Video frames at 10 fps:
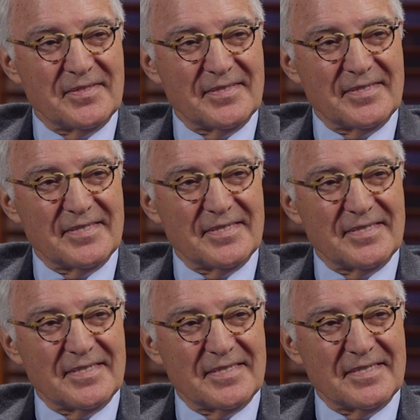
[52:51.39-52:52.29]
And
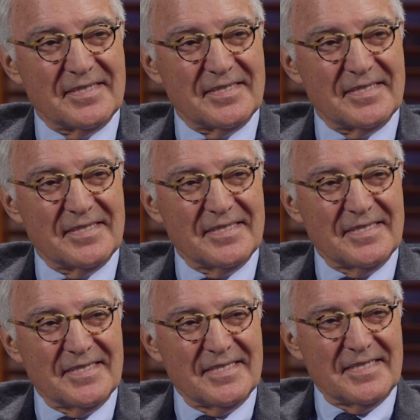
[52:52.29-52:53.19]
certainly aren't slowing
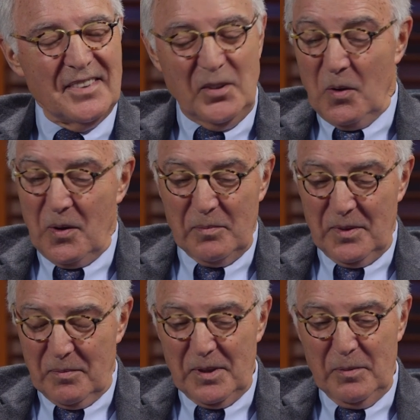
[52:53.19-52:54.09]
down at, at no. Uh, I'm,
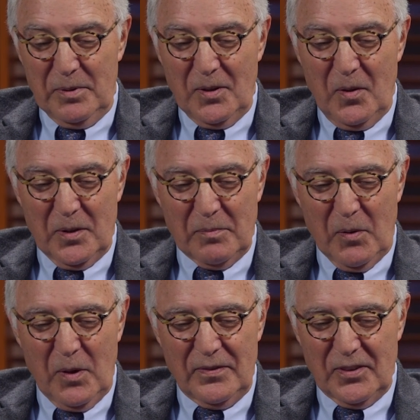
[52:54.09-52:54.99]
I'm keeping cases. going. My uh, wife